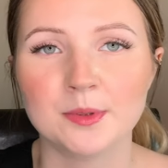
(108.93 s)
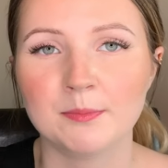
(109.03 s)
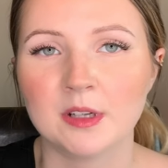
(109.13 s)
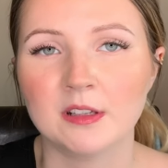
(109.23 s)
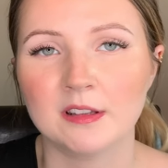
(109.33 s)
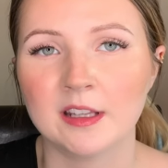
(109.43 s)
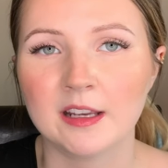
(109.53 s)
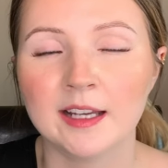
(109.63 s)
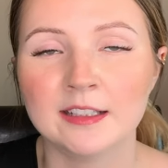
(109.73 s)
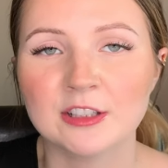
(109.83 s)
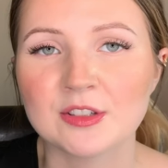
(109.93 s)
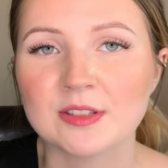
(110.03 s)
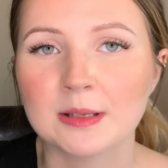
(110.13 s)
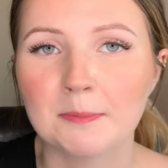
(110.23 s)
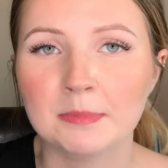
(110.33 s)
but they kind of
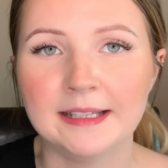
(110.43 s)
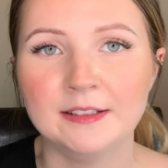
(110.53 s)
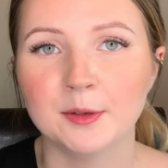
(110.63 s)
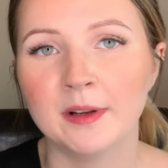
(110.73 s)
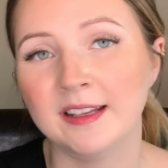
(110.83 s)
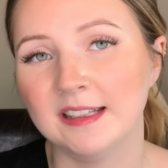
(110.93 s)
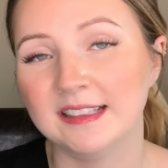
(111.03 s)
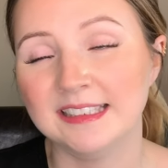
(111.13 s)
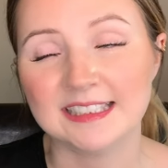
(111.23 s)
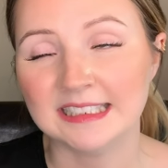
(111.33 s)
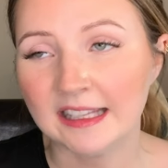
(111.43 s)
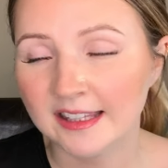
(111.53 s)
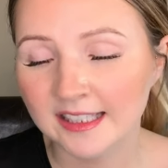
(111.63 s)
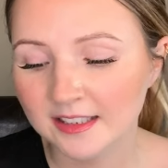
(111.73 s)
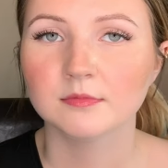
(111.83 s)
just blend away into
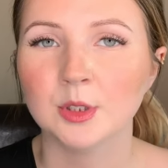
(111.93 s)
nothing.